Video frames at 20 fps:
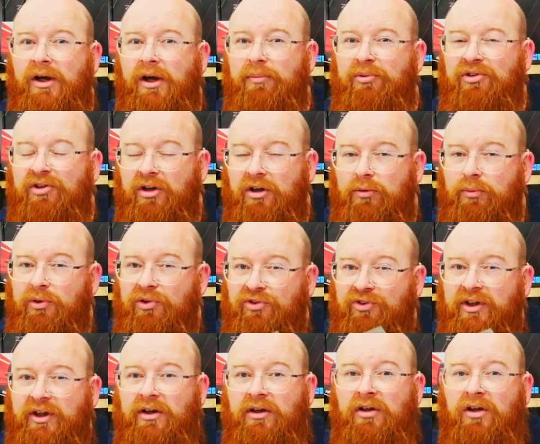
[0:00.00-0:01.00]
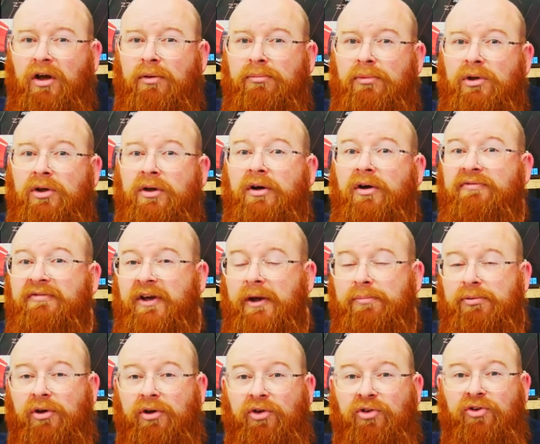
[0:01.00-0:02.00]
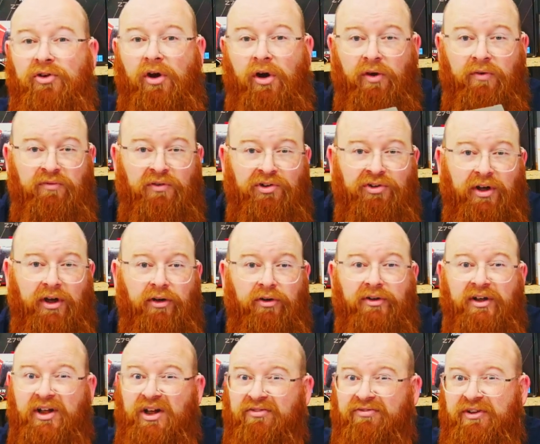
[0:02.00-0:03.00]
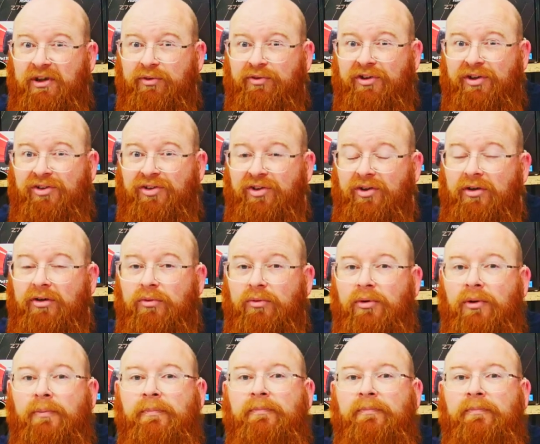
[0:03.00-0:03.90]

I'm sure we'll see a lot more of their products on the channel in the future too.